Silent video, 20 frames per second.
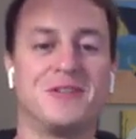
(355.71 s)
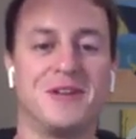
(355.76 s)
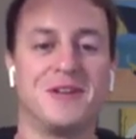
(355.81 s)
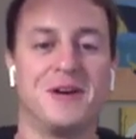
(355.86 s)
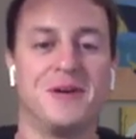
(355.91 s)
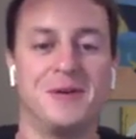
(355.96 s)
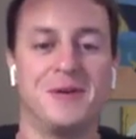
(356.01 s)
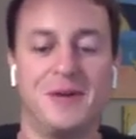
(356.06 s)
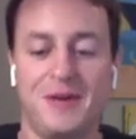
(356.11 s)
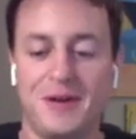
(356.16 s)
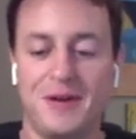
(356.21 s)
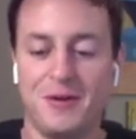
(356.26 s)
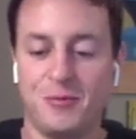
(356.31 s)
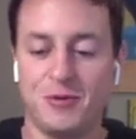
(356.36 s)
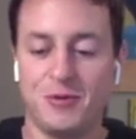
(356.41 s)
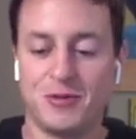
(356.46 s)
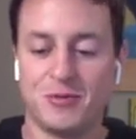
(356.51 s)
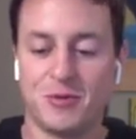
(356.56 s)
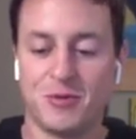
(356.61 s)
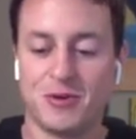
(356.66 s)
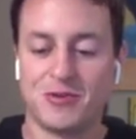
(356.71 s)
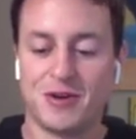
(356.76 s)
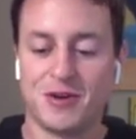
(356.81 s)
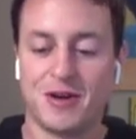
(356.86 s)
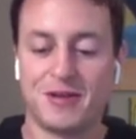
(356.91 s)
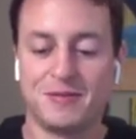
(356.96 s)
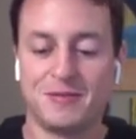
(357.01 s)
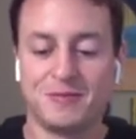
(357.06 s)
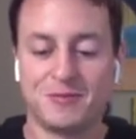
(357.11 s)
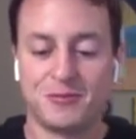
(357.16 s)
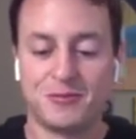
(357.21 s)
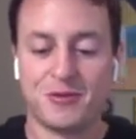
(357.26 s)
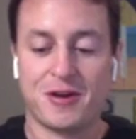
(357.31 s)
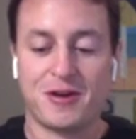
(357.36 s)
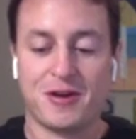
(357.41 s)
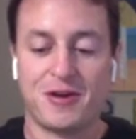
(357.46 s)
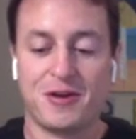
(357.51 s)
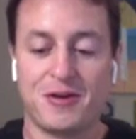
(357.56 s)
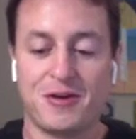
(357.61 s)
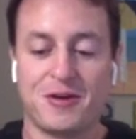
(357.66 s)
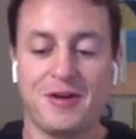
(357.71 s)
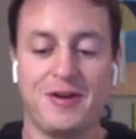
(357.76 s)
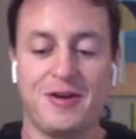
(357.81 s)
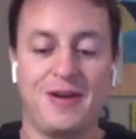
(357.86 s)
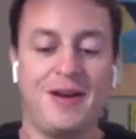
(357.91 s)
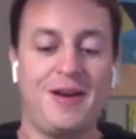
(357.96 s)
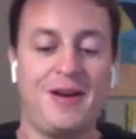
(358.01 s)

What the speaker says: So we just want to try to cure it.